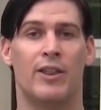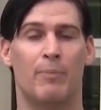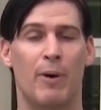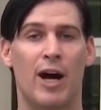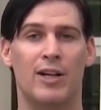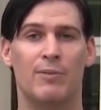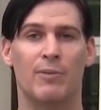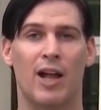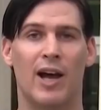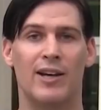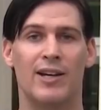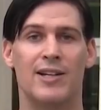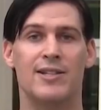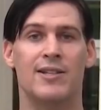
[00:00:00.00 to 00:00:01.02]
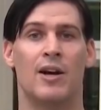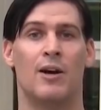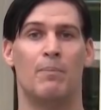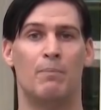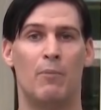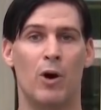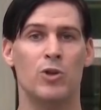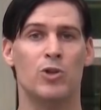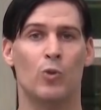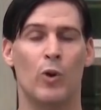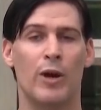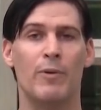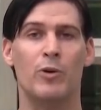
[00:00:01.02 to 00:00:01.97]
the bottom line is
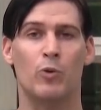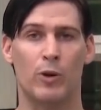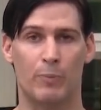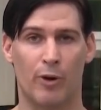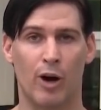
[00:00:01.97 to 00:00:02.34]
most women would